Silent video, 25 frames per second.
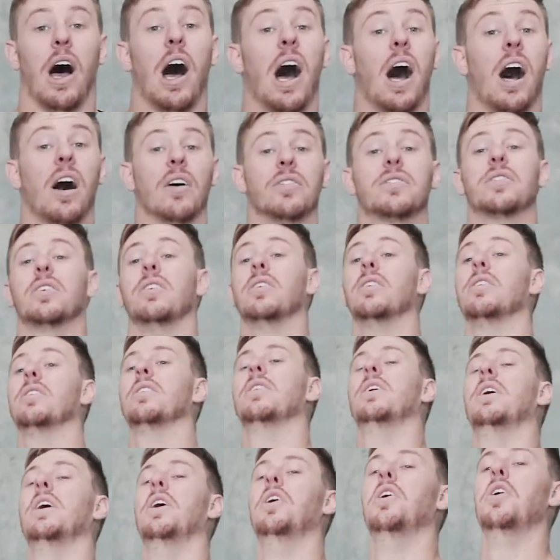half turn,
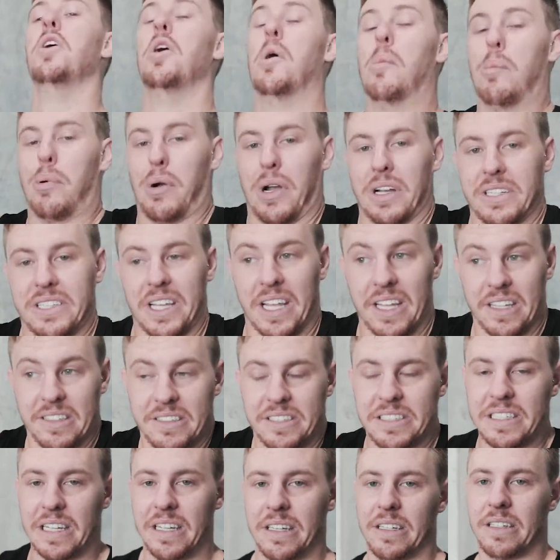press
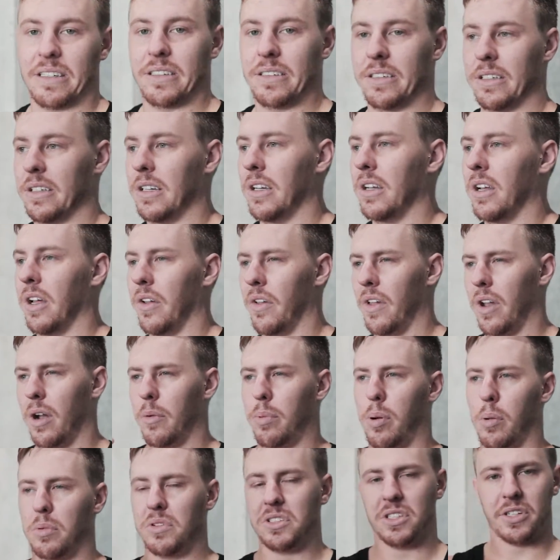handstand. And then I'll
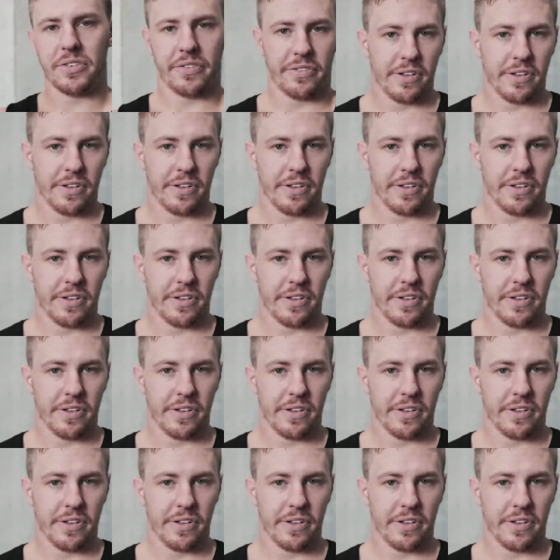probably just